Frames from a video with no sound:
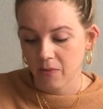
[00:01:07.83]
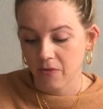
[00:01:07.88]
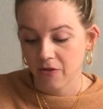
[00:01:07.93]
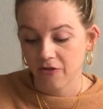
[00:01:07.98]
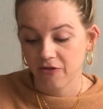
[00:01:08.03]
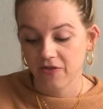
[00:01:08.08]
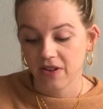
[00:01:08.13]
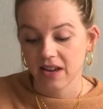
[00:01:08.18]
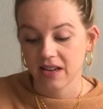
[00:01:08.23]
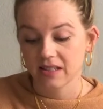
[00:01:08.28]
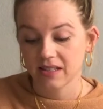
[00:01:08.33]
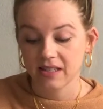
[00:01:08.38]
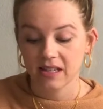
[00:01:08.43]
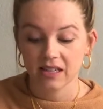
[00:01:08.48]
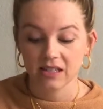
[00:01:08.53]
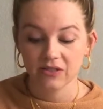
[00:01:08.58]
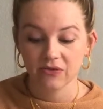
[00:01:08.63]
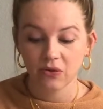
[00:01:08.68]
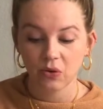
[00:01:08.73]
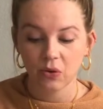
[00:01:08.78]
face
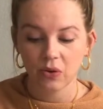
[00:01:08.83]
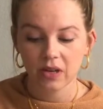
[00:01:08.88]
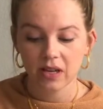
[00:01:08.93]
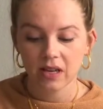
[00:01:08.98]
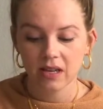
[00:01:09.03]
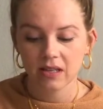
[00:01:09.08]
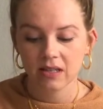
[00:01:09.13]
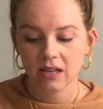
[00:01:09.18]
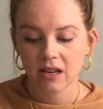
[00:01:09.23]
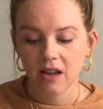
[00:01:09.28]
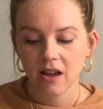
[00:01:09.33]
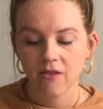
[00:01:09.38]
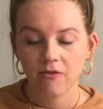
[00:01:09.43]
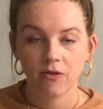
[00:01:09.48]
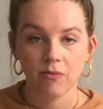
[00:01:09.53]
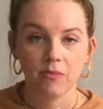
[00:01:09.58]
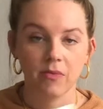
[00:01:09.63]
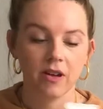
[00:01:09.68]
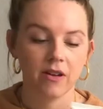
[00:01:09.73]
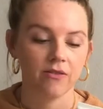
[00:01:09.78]
exfoliant from
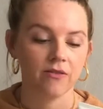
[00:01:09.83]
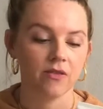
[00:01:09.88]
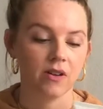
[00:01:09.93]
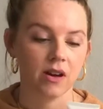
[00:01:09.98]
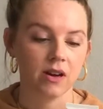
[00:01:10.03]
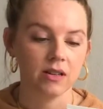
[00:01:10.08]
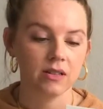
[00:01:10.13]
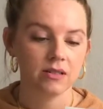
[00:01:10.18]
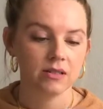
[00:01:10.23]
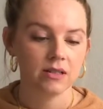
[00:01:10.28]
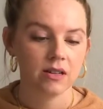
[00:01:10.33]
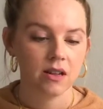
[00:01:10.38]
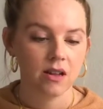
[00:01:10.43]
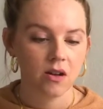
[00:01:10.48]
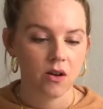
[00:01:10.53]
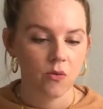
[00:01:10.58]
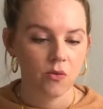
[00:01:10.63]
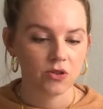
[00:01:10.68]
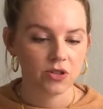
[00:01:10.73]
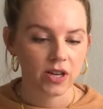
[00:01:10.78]
Avant,
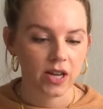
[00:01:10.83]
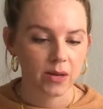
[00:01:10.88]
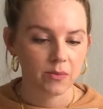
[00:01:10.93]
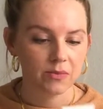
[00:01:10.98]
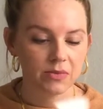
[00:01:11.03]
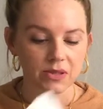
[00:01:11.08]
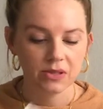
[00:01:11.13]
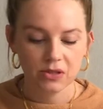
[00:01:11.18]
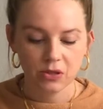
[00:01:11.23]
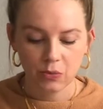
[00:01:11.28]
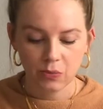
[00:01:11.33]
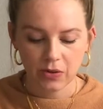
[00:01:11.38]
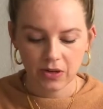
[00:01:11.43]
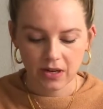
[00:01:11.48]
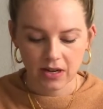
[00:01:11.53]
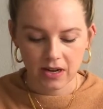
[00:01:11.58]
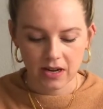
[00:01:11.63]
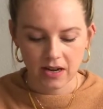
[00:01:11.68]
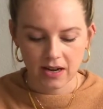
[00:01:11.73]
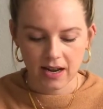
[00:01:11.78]
which I'm
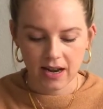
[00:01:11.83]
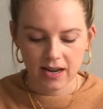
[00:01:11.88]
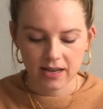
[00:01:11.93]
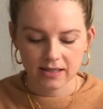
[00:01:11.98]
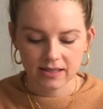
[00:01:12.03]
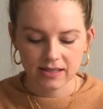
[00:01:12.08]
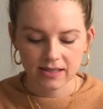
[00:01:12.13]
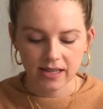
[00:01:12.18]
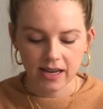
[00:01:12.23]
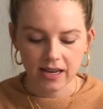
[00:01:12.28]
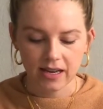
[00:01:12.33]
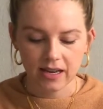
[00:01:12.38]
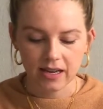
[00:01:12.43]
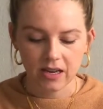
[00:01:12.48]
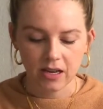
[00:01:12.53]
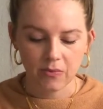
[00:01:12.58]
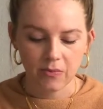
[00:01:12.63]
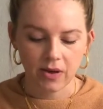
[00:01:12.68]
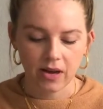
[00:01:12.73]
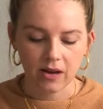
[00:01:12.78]
super excited
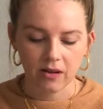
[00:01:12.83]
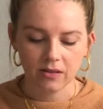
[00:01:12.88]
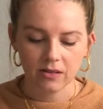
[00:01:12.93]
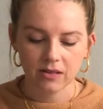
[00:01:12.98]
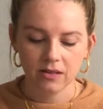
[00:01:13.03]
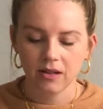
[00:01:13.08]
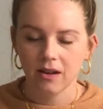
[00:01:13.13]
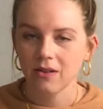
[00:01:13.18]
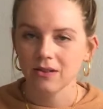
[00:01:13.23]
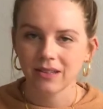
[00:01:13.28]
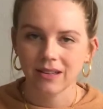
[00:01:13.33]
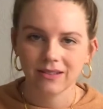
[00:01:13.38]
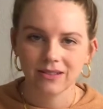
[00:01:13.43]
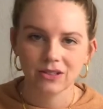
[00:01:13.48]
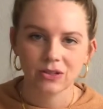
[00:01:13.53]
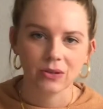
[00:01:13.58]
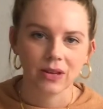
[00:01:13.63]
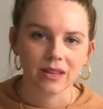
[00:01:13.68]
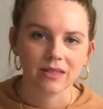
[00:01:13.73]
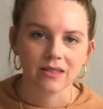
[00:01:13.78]
about. I always have to do
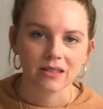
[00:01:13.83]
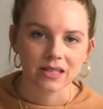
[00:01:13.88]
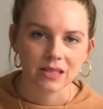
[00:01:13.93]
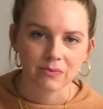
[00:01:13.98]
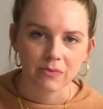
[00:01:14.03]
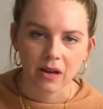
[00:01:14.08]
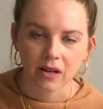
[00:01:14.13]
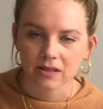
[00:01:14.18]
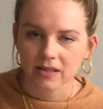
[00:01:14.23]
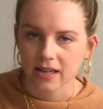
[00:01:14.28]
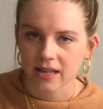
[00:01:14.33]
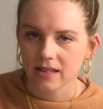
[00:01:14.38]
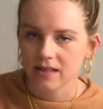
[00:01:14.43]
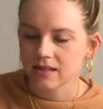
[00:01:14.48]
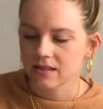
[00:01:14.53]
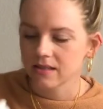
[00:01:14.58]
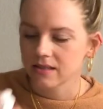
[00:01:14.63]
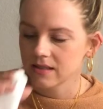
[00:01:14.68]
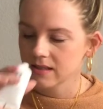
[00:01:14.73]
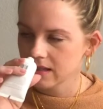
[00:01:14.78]
like the smell test to
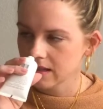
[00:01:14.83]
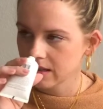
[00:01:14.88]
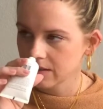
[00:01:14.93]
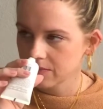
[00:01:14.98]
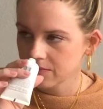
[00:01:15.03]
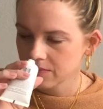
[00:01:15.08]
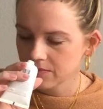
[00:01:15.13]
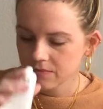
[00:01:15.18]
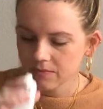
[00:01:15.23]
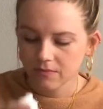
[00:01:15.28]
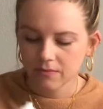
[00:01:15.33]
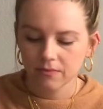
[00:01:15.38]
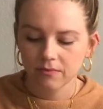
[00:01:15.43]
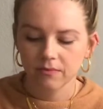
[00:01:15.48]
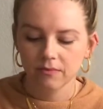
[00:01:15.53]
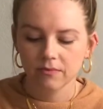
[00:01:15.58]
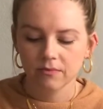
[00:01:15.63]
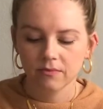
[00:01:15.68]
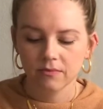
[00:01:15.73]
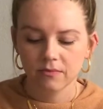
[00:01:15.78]
see.
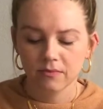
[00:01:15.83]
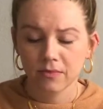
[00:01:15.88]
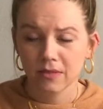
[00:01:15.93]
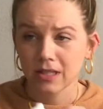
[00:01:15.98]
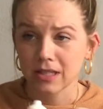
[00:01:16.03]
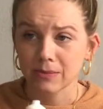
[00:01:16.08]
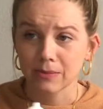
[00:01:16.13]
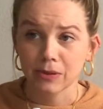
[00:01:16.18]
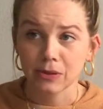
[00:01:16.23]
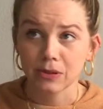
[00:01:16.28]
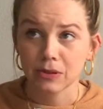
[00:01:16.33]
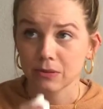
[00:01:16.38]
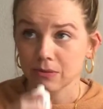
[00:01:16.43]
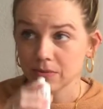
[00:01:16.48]
It smells